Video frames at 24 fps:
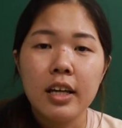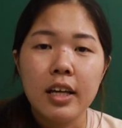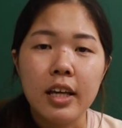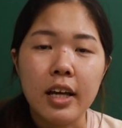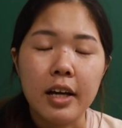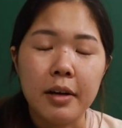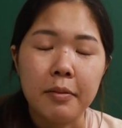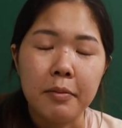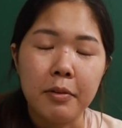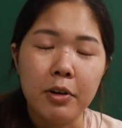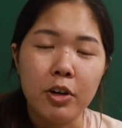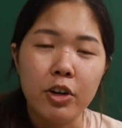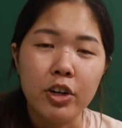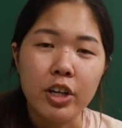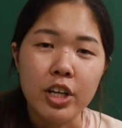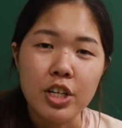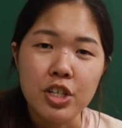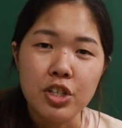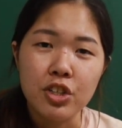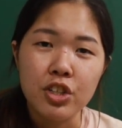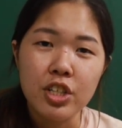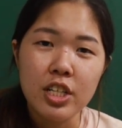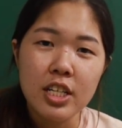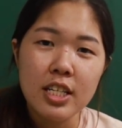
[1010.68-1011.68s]
Yeah, okay,
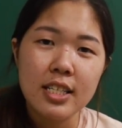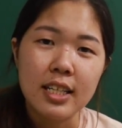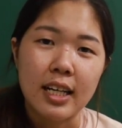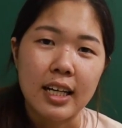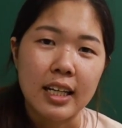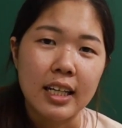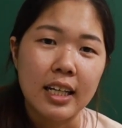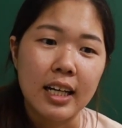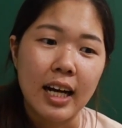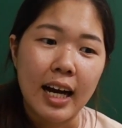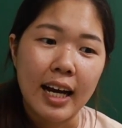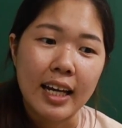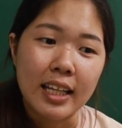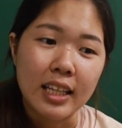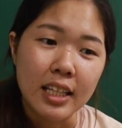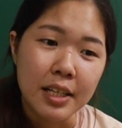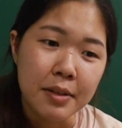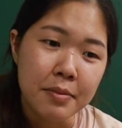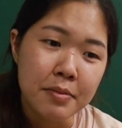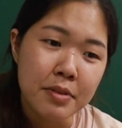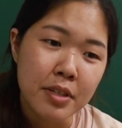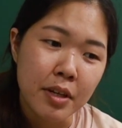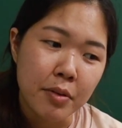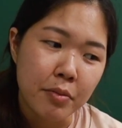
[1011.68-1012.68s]
so these are the
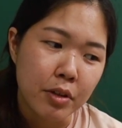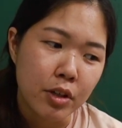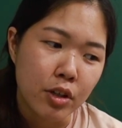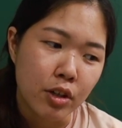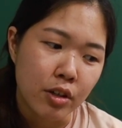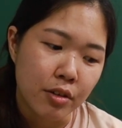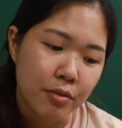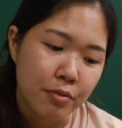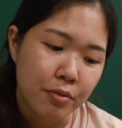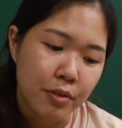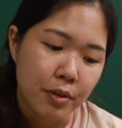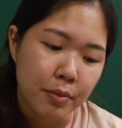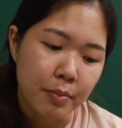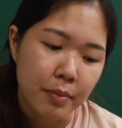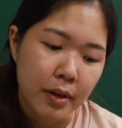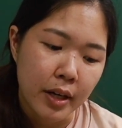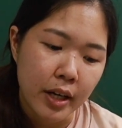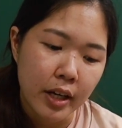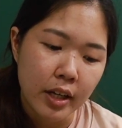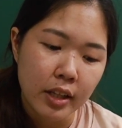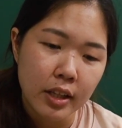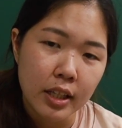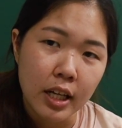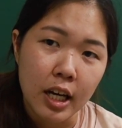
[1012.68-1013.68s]
items that we got from
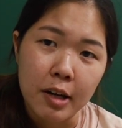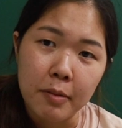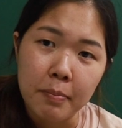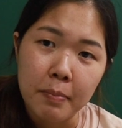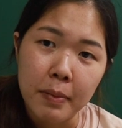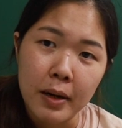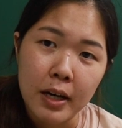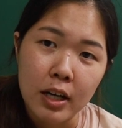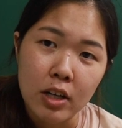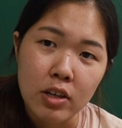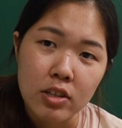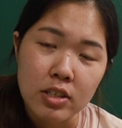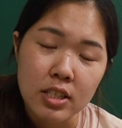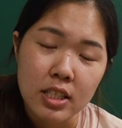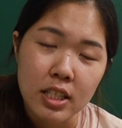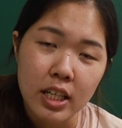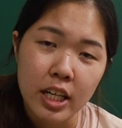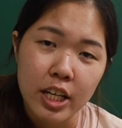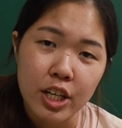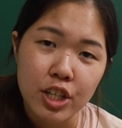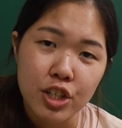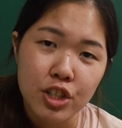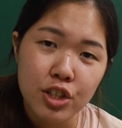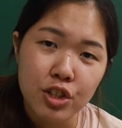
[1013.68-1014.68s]
like
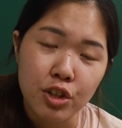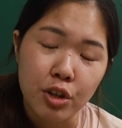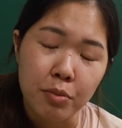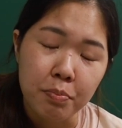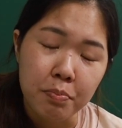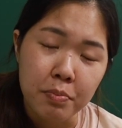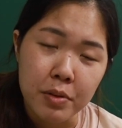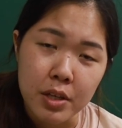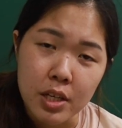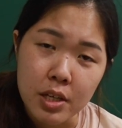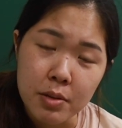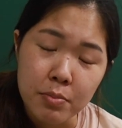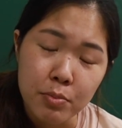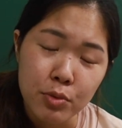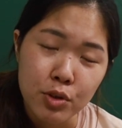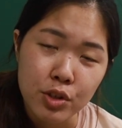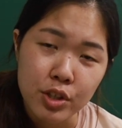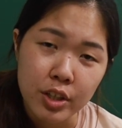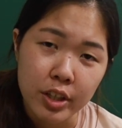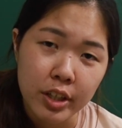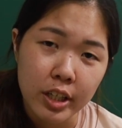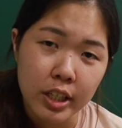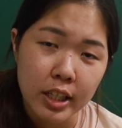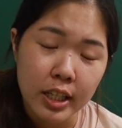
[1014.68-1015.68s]
Taobao/Shopee most
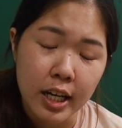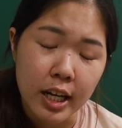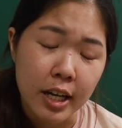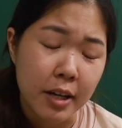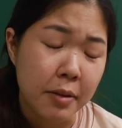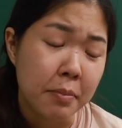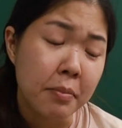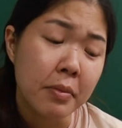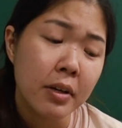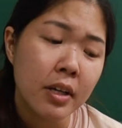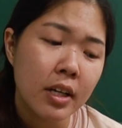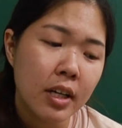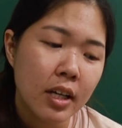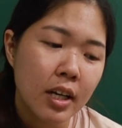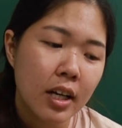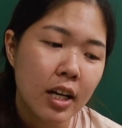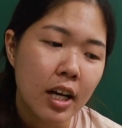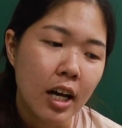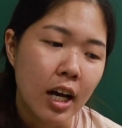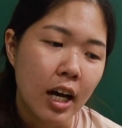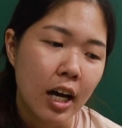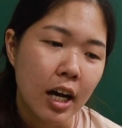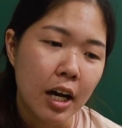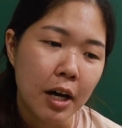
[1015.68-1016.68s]
of the time.
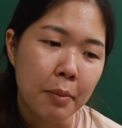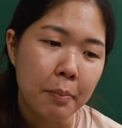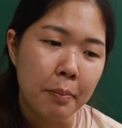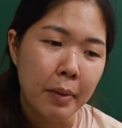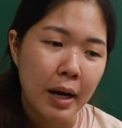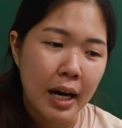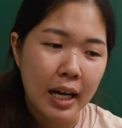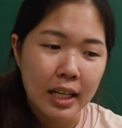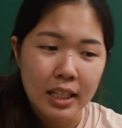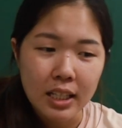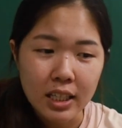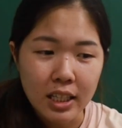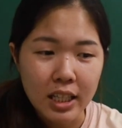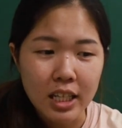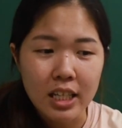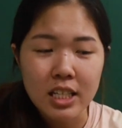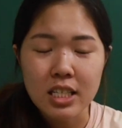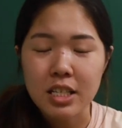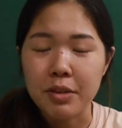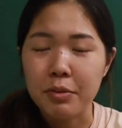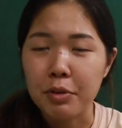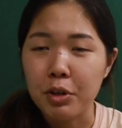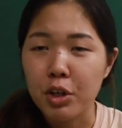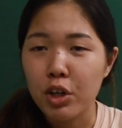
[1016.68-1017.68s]
Other
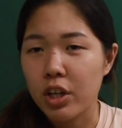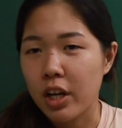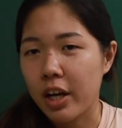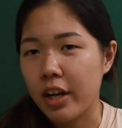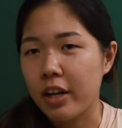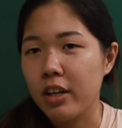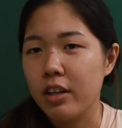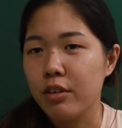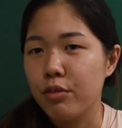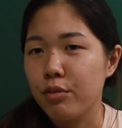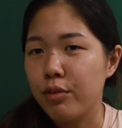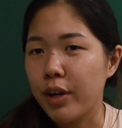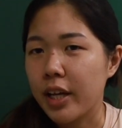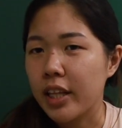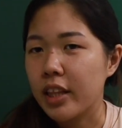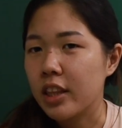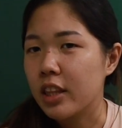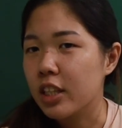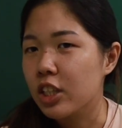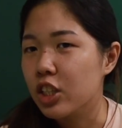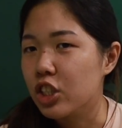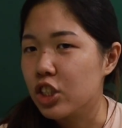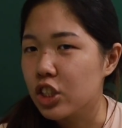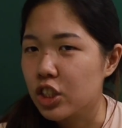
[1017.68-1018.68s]
things that we got, like the
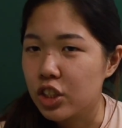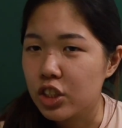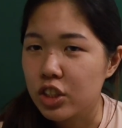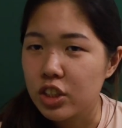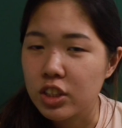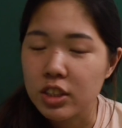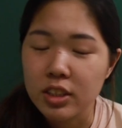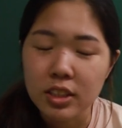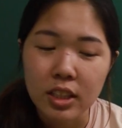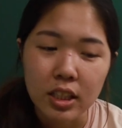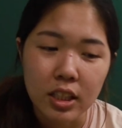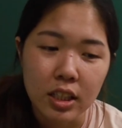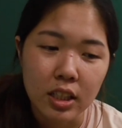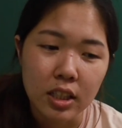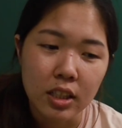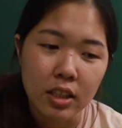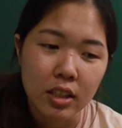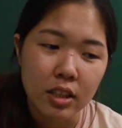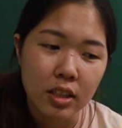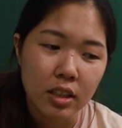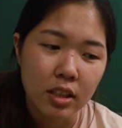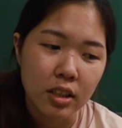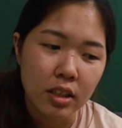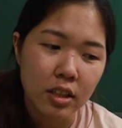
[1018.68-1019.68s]
rentals,
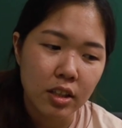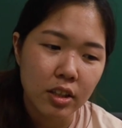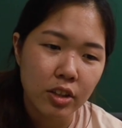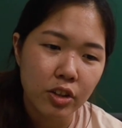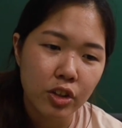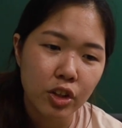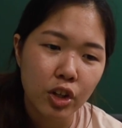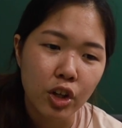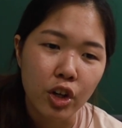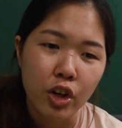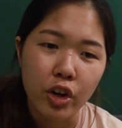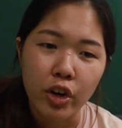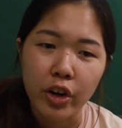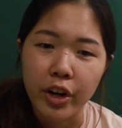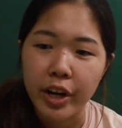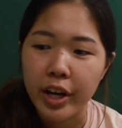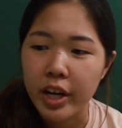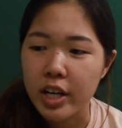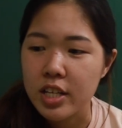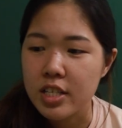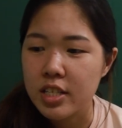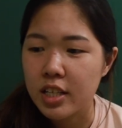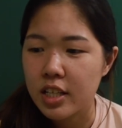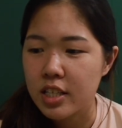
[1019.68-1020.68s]
toy
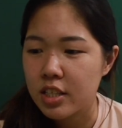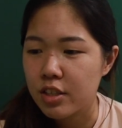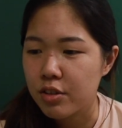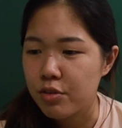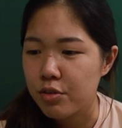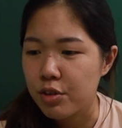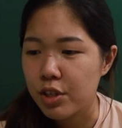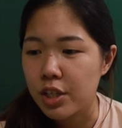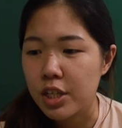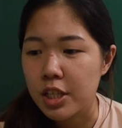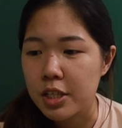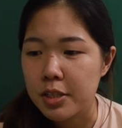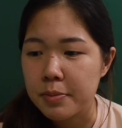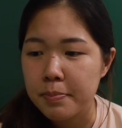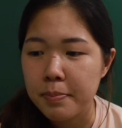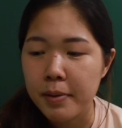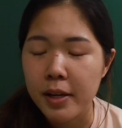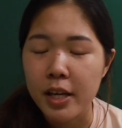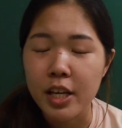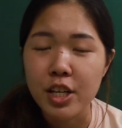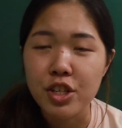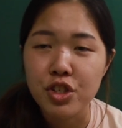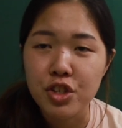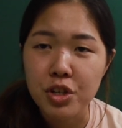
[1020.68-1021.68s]
accessories,
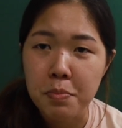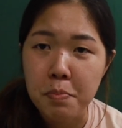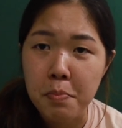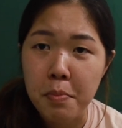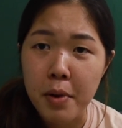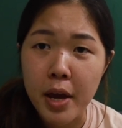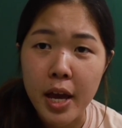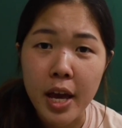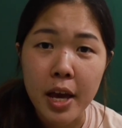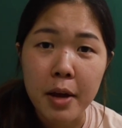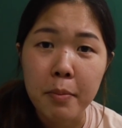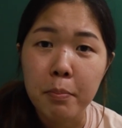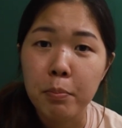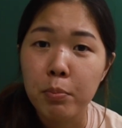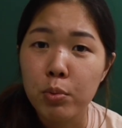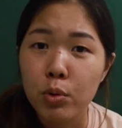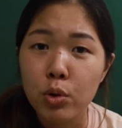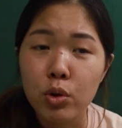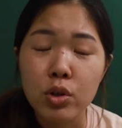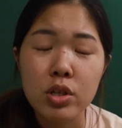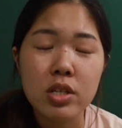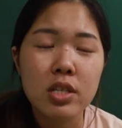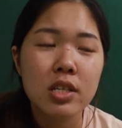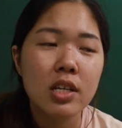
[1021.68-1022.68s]
play gym mat,
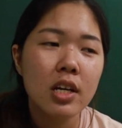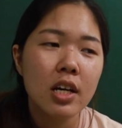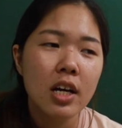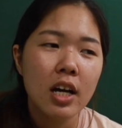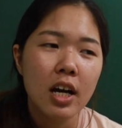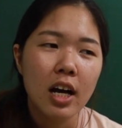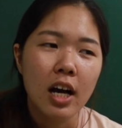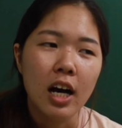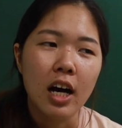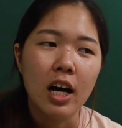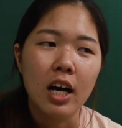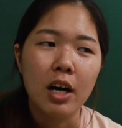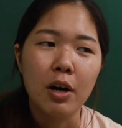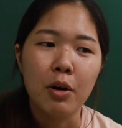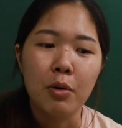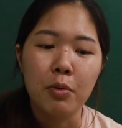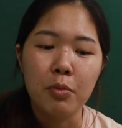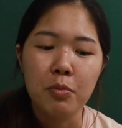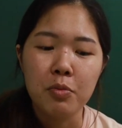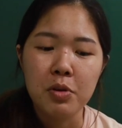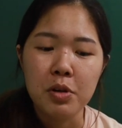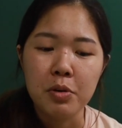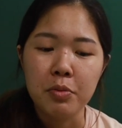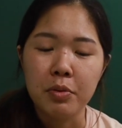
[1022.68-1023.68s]
books,
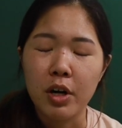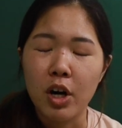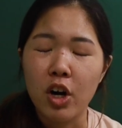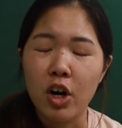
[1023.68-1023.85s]
we were